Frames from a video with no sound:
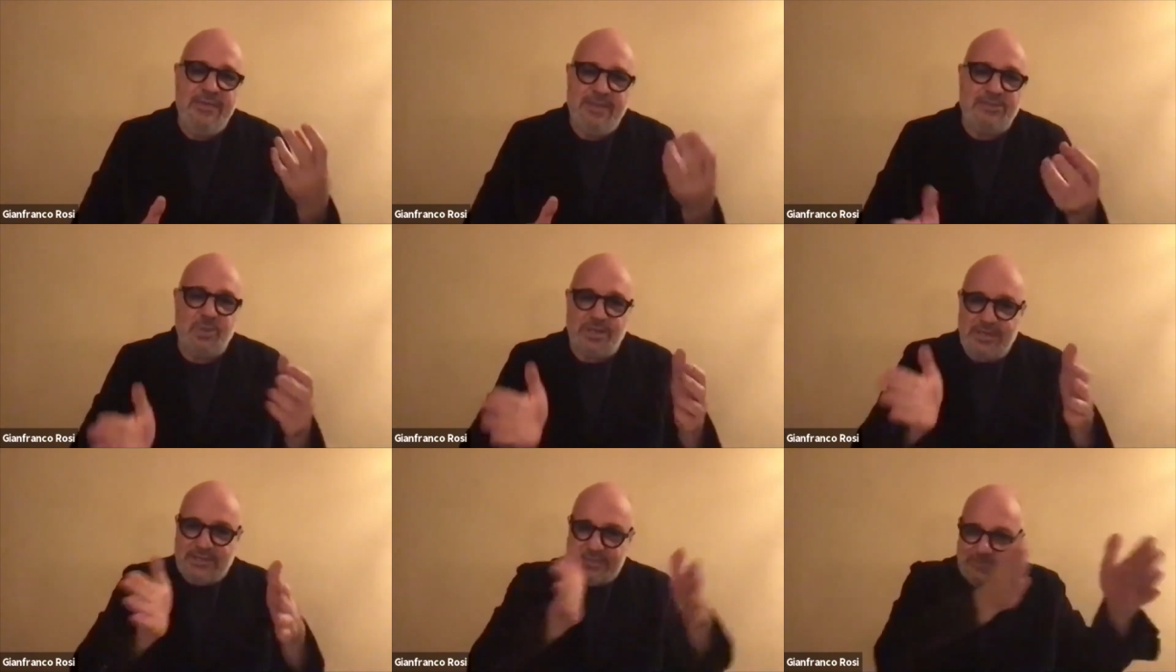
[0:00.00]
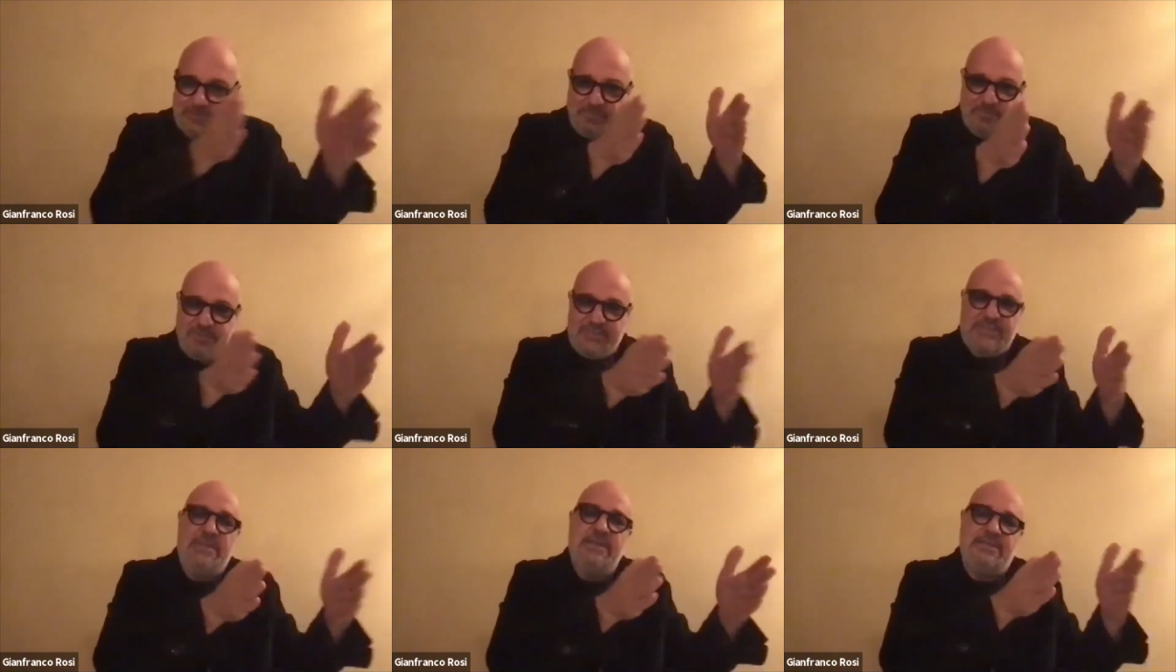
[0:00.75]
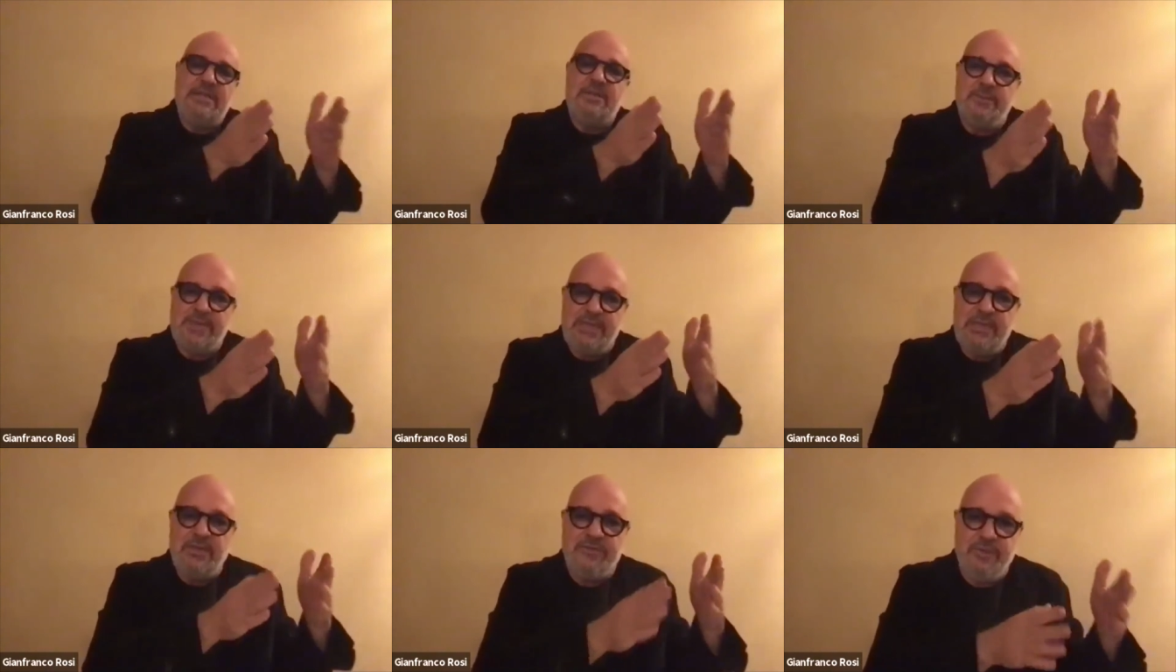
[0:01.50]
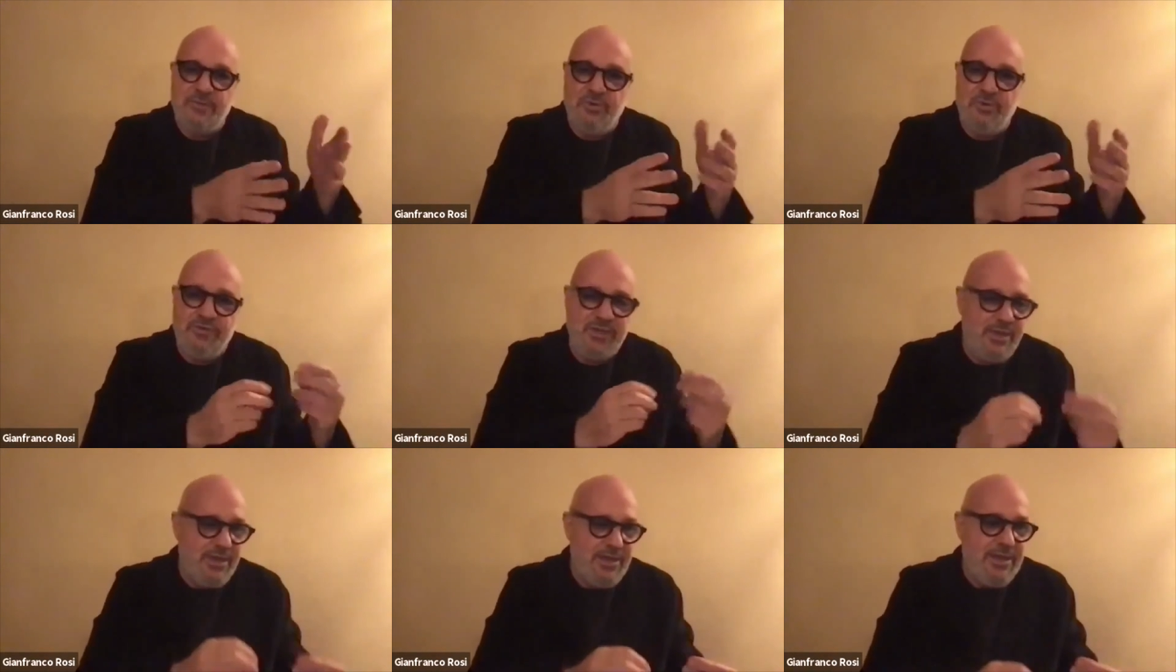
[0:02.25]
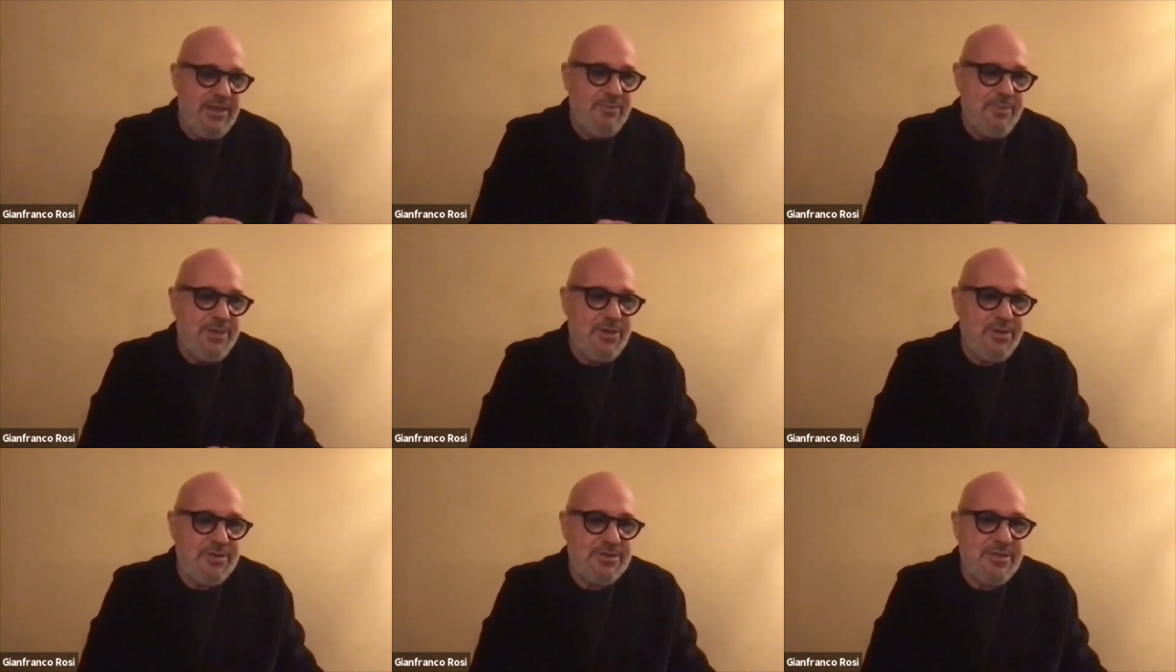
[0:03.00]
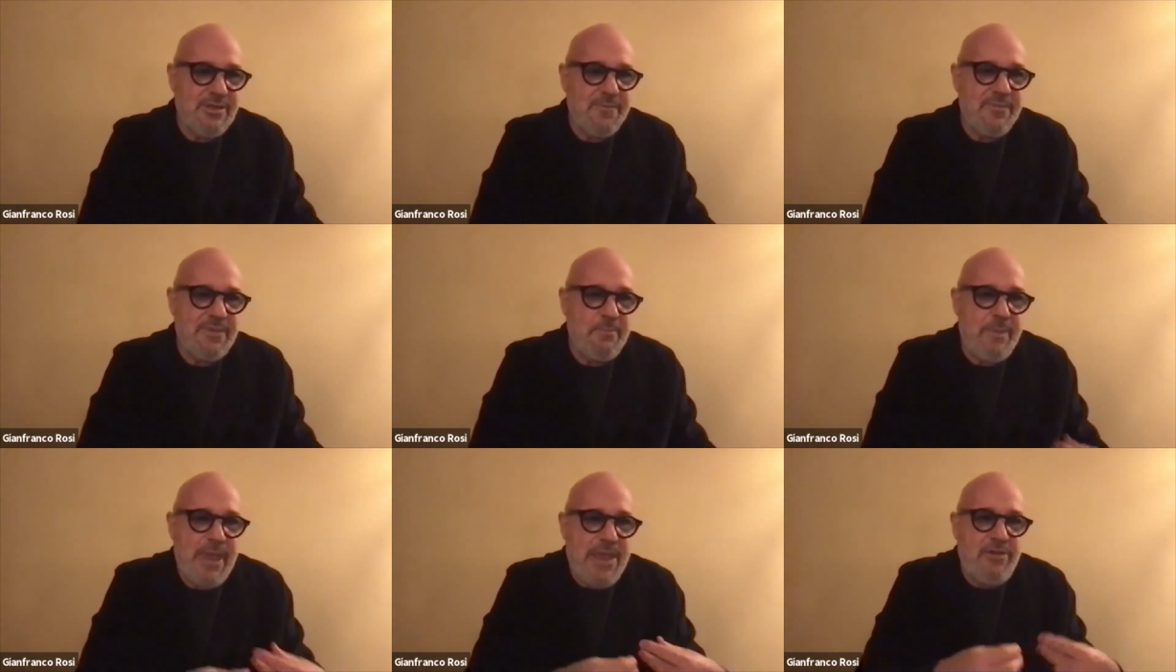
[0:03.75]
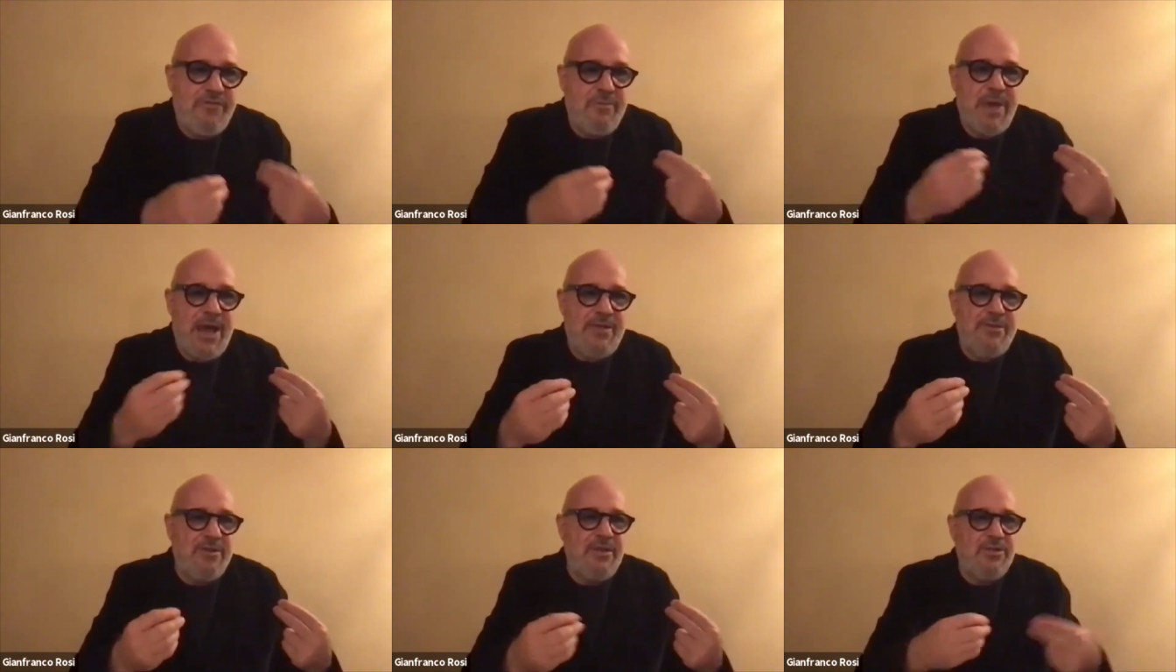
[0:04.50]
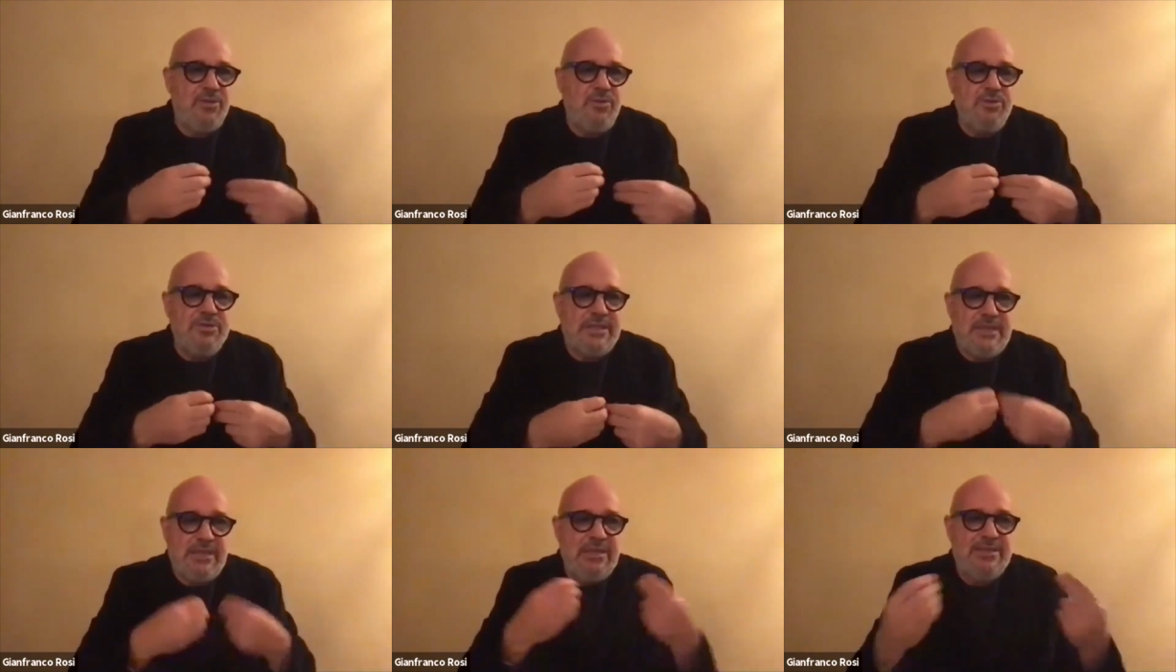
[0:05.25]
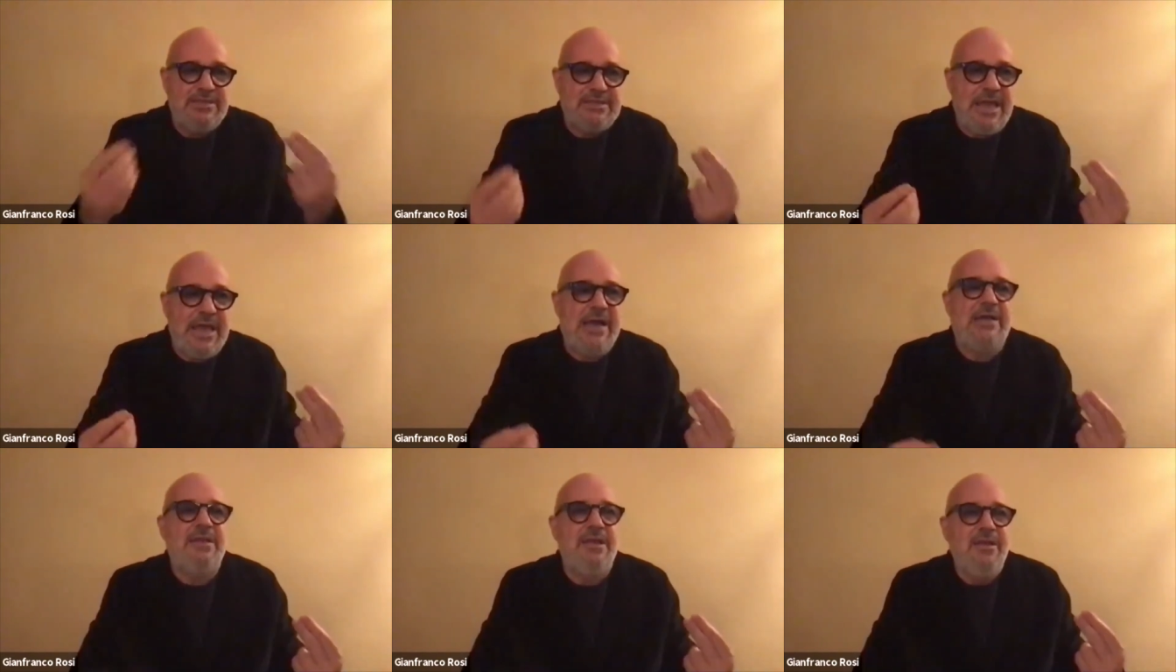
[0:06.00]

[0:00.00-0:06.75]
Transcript: That's why that scene is at the beginning of the movie, because the pain of a mother that loses a son,